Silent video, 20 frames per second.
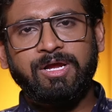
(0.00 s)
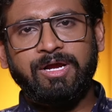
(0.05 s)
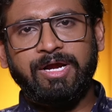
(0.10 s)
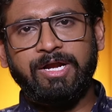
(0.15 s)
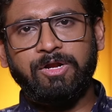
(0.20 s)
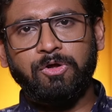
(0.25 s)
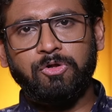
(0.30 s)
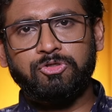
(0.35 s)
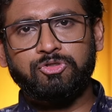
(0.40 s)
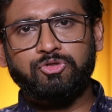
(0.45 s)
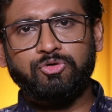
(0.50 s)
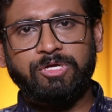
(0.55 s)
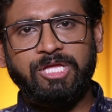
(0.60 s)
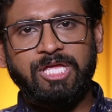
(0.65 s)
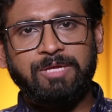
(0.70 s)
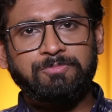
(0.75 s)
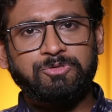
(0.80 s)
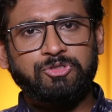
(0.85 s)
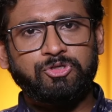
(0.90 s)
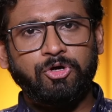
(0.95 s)
It also
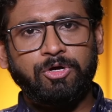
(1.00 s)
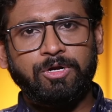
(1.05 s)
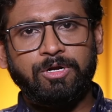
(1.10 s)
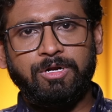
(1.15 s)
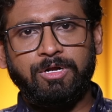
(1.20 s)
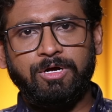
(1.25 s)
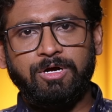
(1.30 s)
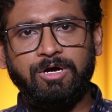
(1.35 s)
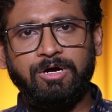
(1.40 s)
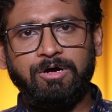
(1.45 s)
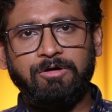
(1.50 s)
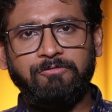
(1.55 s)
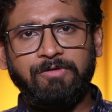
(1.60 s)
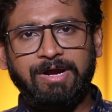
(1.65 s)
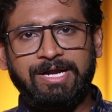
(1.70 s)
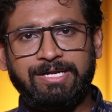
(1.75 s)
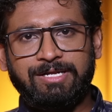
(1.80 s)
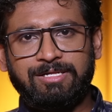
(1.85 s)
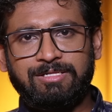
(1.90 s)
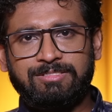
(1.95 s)
keeps your
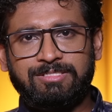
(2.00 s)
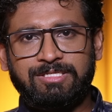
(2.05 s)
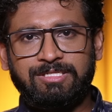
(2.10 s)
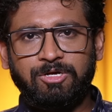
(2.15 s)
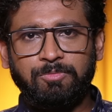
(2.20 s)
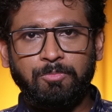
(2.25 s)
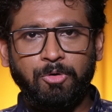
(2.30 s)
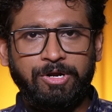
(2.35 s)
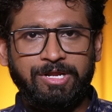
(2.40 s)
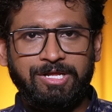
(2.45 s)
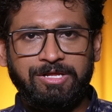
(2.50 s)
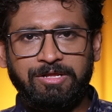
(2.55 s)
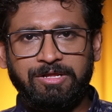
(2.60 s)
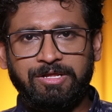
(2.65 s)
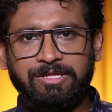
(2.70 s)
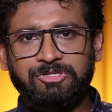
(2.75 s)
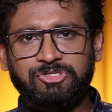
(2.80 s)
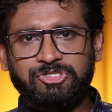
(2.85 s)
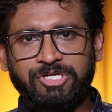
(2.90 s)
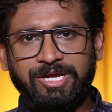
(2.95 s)
vitals in your body
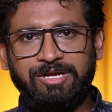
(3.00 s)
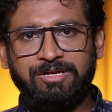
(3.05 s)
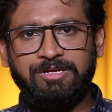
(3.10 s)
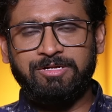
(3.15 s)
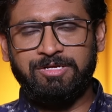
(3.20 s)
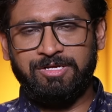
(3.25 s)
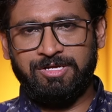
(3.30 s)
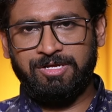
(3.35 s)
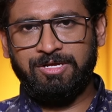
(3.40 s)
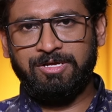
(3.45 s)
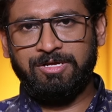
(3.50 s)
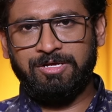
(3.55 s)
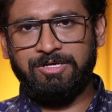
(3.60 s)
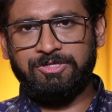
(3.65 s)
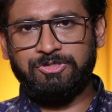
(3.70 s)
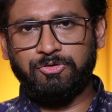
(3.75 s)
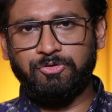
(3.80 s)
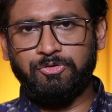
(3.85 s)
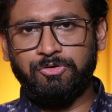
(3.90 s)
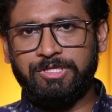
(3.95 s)
in check.
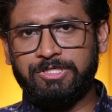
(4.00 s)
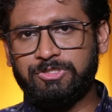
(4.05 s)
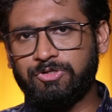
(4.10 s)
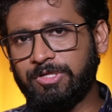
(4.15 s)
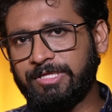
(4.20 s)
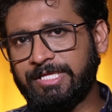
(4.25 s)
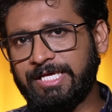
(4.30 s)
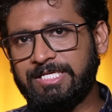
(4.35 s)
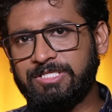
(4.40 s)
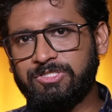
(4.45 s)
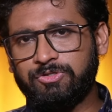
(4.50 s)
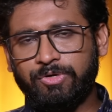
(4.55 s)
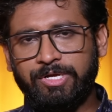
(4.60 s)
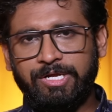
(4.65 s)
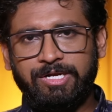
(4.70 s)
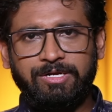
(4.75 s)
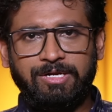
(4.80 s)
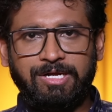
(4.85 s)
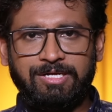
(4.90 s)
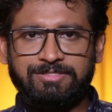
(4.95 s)
So these all things you
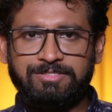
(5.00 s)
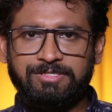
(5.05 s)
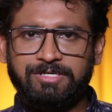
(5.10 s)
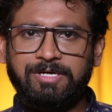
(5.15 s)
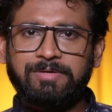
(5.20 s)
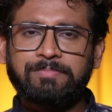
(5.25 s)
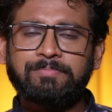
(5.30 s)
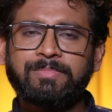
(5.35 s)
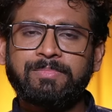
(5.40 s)
can consider.